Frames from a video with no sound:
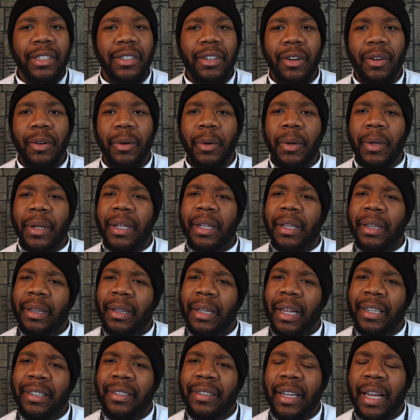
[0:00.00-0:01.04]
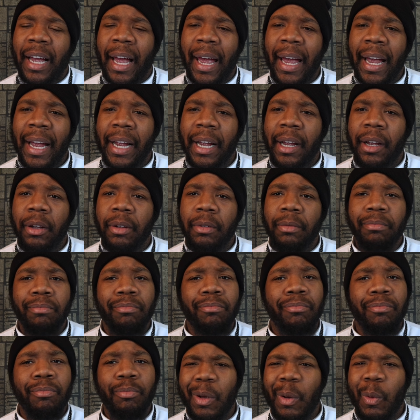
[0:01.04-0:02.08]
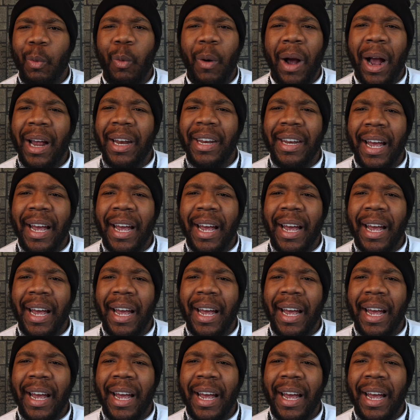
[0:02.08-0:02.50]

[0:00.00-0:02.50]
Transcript: So they said, hey, why